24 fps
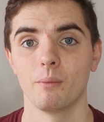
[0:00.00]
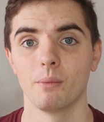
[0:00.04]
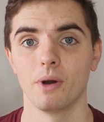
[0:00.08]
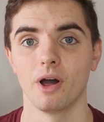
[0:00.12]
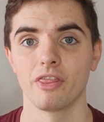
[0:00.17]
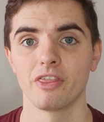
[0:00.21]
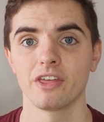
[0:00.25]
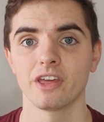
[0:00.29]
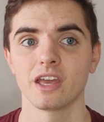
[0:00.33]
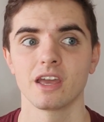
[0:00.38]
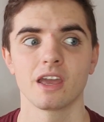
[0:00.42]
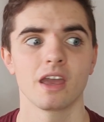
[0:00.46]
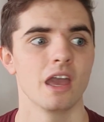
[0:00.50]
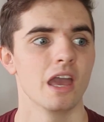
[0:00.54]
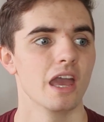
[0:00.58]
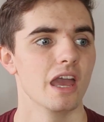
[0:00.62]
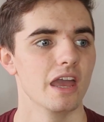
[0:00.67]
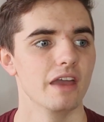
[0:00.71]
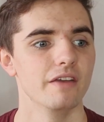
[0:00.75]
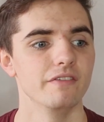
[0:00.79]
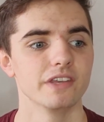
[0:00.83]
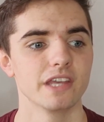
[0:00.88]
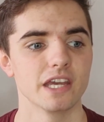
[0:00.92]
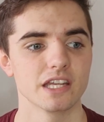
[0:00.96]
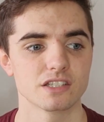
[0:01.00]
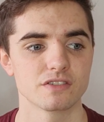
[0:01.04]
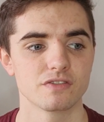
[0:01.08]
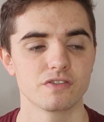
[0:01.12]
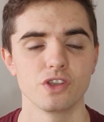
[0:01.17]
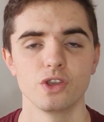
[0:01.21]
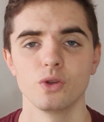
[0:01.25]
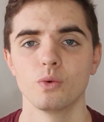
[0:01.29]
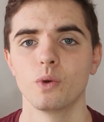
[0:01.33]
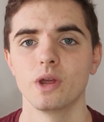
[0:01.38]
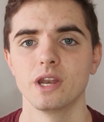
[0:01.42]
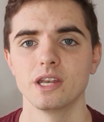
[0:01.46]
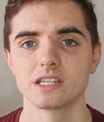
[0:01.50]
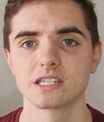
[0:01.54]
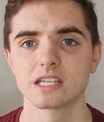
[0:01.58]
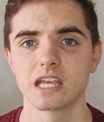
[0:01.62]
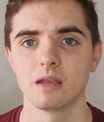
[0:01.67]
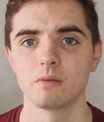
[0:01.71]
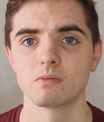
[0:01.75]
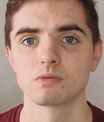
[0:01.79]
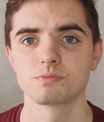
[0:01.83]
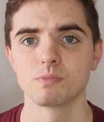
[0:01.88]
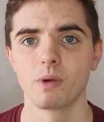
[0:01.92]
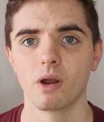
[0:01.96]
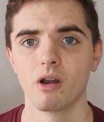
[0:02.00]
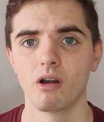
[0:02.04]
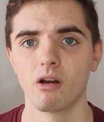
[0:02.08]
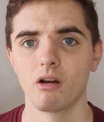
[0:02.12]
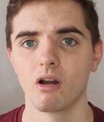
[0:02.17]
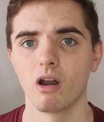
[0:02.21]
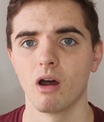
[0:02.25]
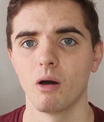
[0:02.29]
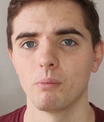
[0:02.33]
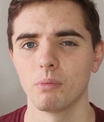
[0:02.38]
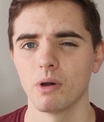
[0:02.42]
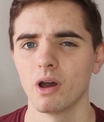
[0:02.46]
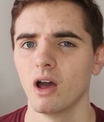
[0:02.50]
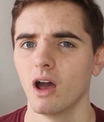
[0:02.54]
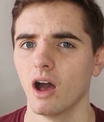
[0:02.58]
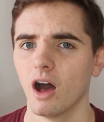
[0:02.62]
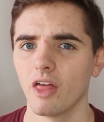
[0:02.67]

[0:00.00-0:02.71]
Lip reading: but I think if he gets a few wins, keeps Borough up,